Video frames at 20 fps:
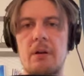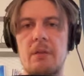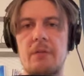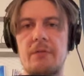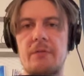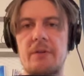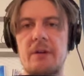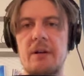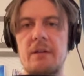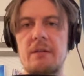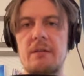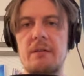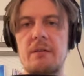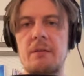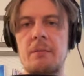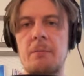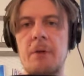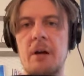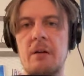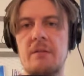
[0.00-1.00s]
set
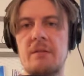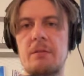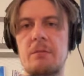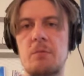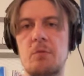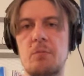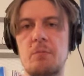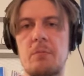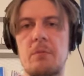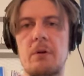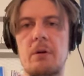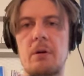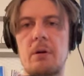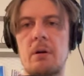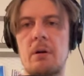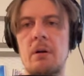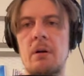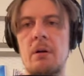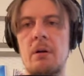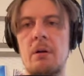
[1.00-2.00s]
a maximum
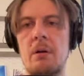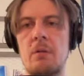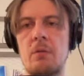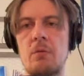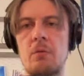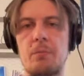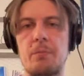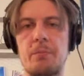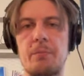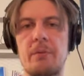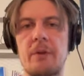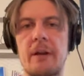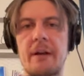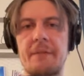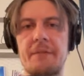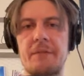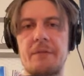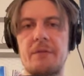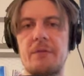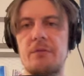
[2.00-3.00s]
uh, loop
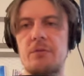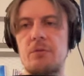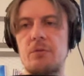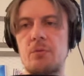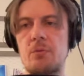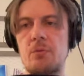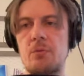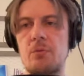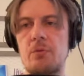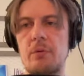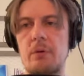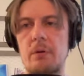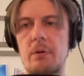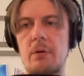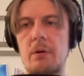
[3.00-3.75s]
length to